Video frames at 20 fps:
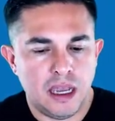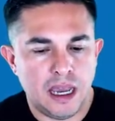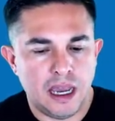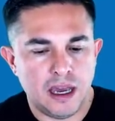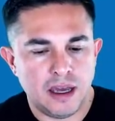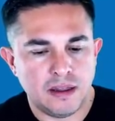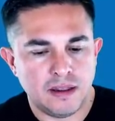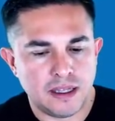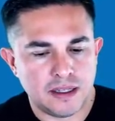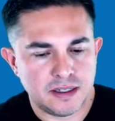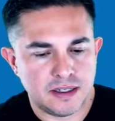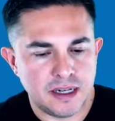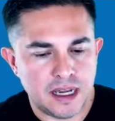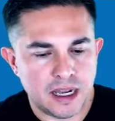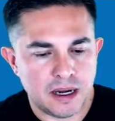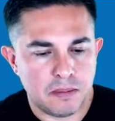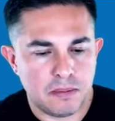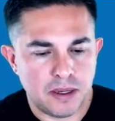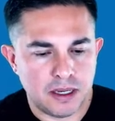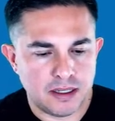that's
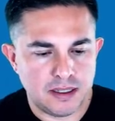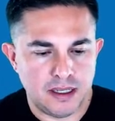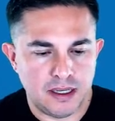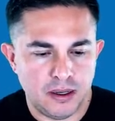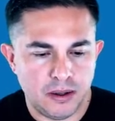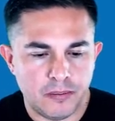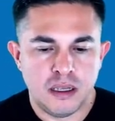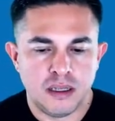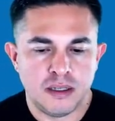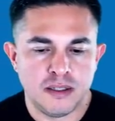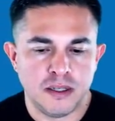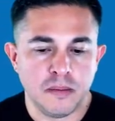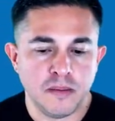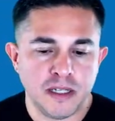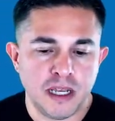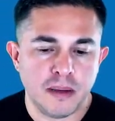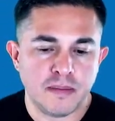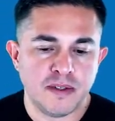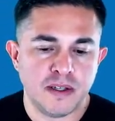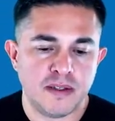not a big deal.
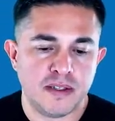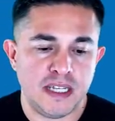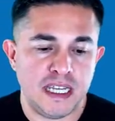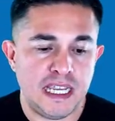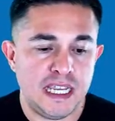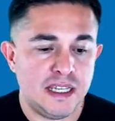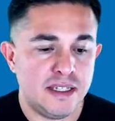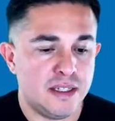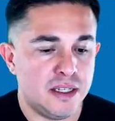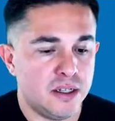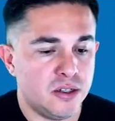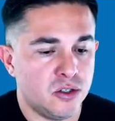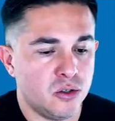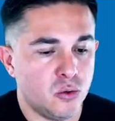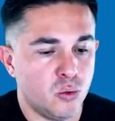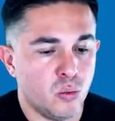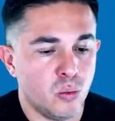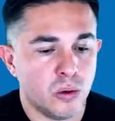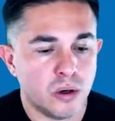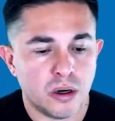Sometimes it's easy
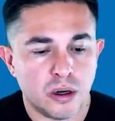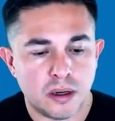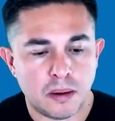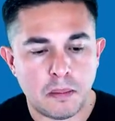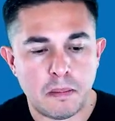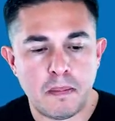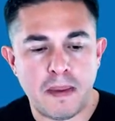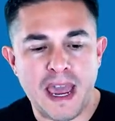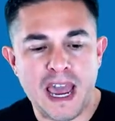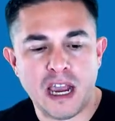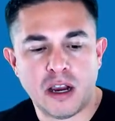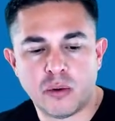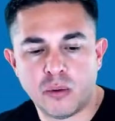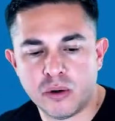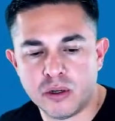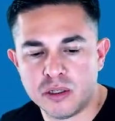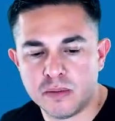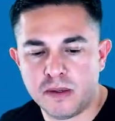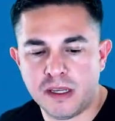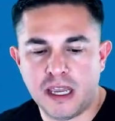to work
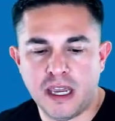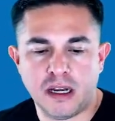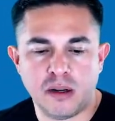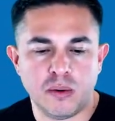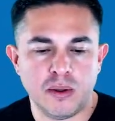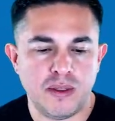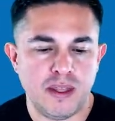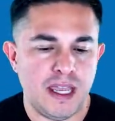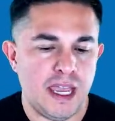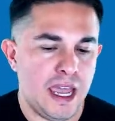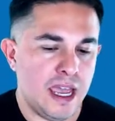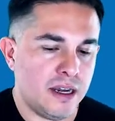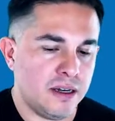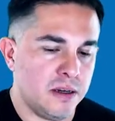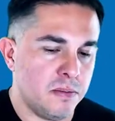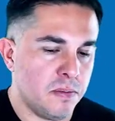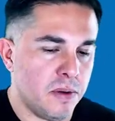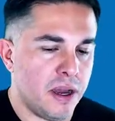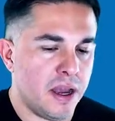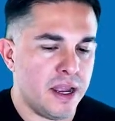backwards, beginning with the end
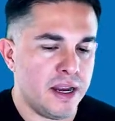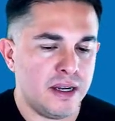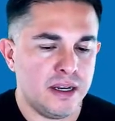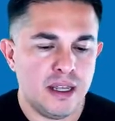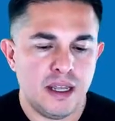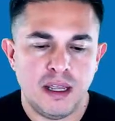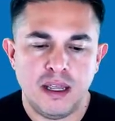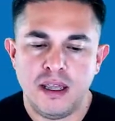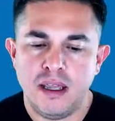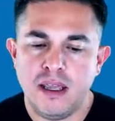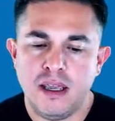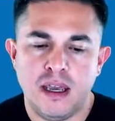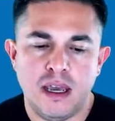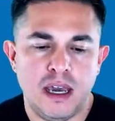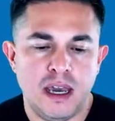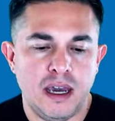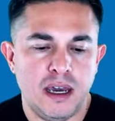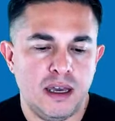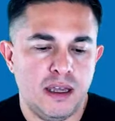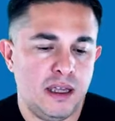in mind.
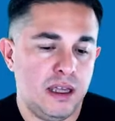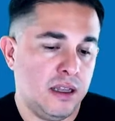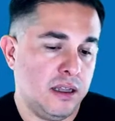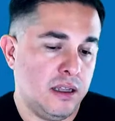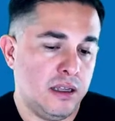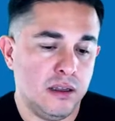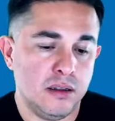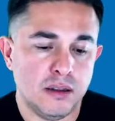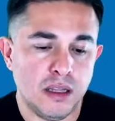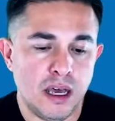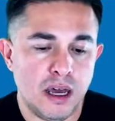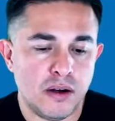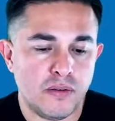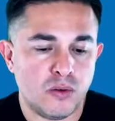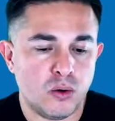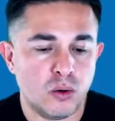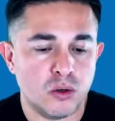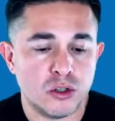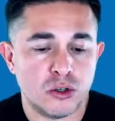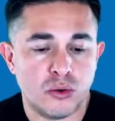A lot
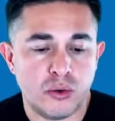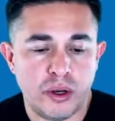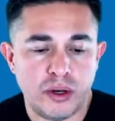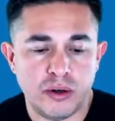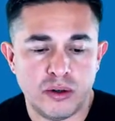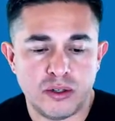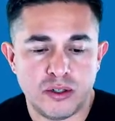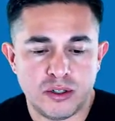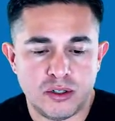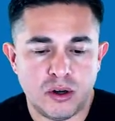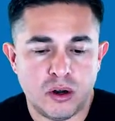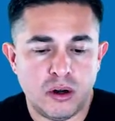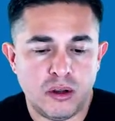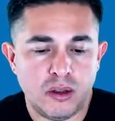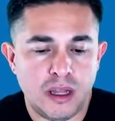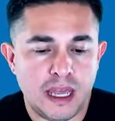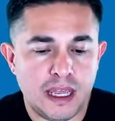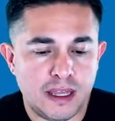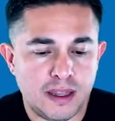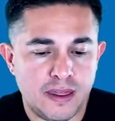of course creators
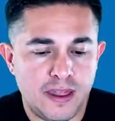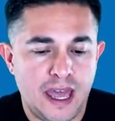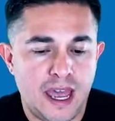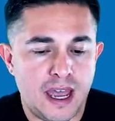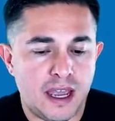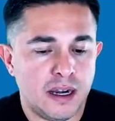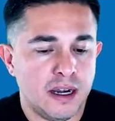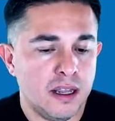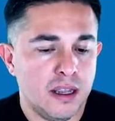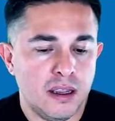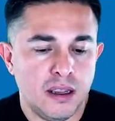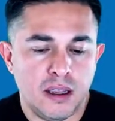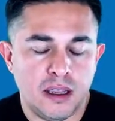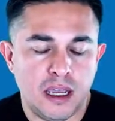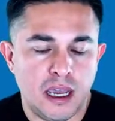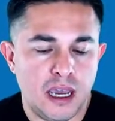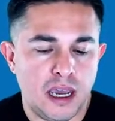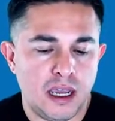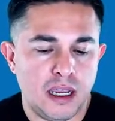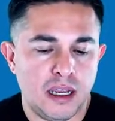start like that,
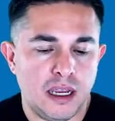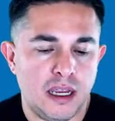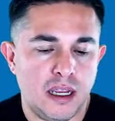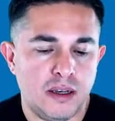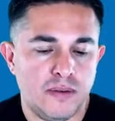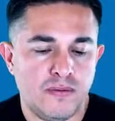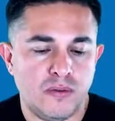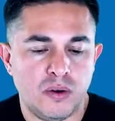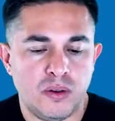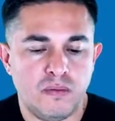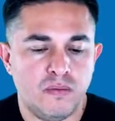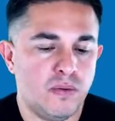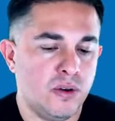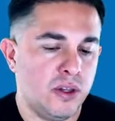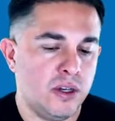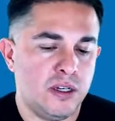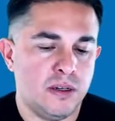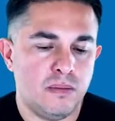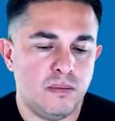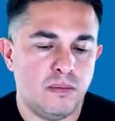and for
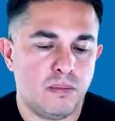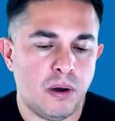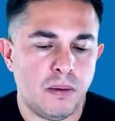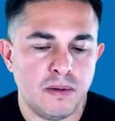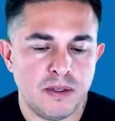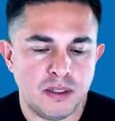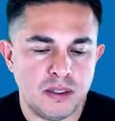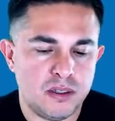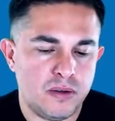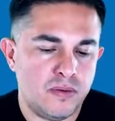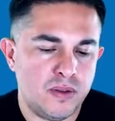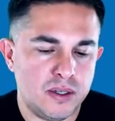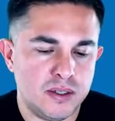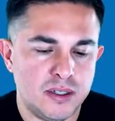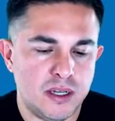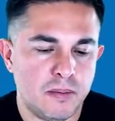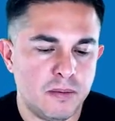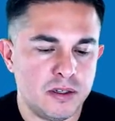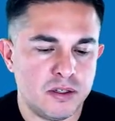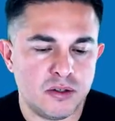the purposes of this
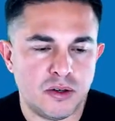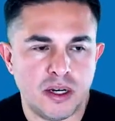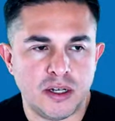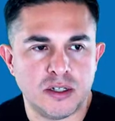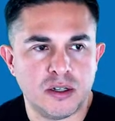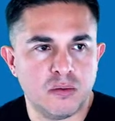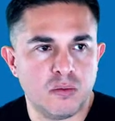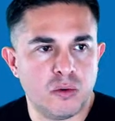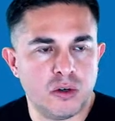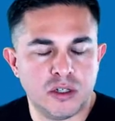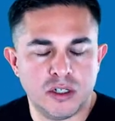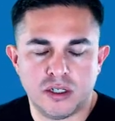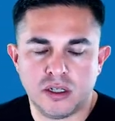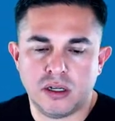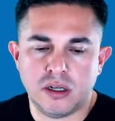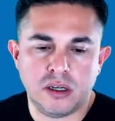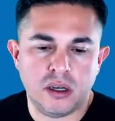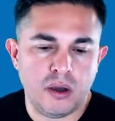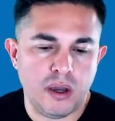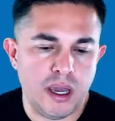demonstration, we're just
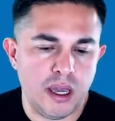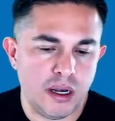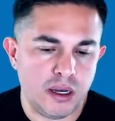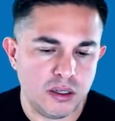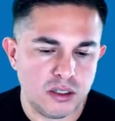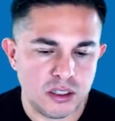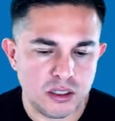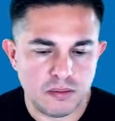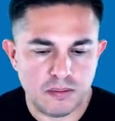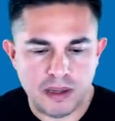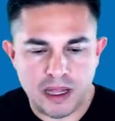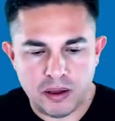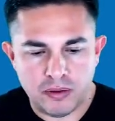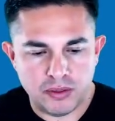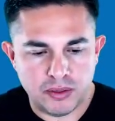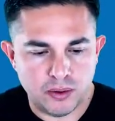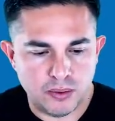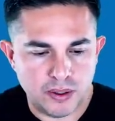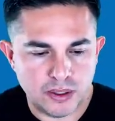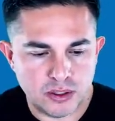going to go ahead and just plow
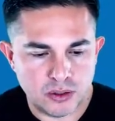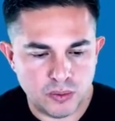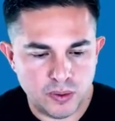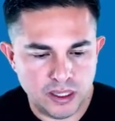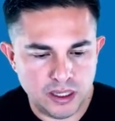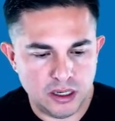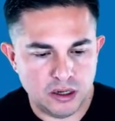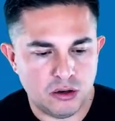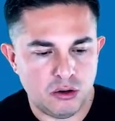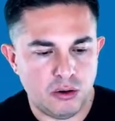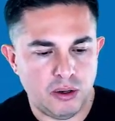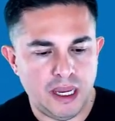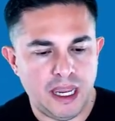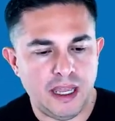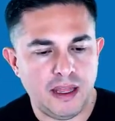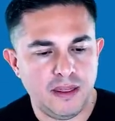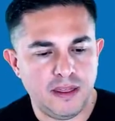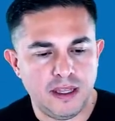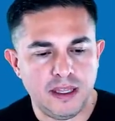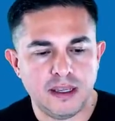through it so we can
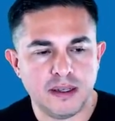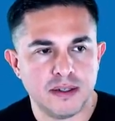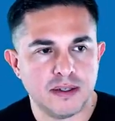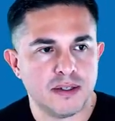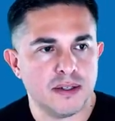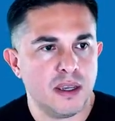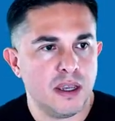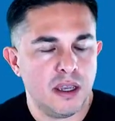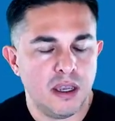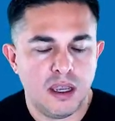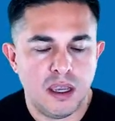create these